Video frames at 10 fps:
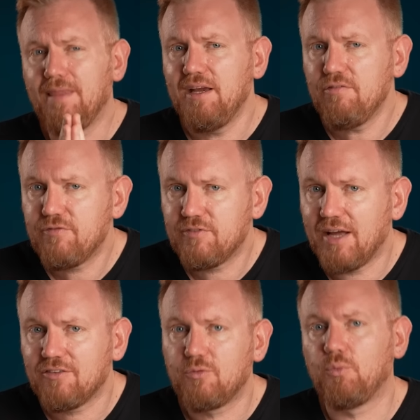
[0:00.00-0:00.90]
if
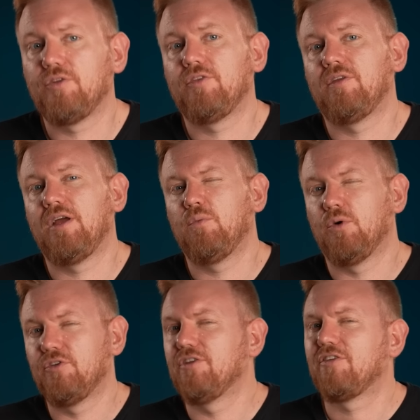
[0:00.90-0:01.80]
that's what they
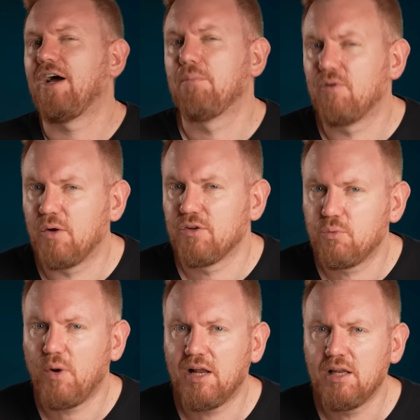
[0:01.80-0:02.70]
want this time around as
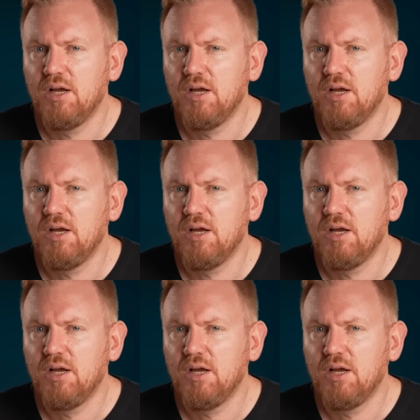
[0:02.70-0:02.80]
well,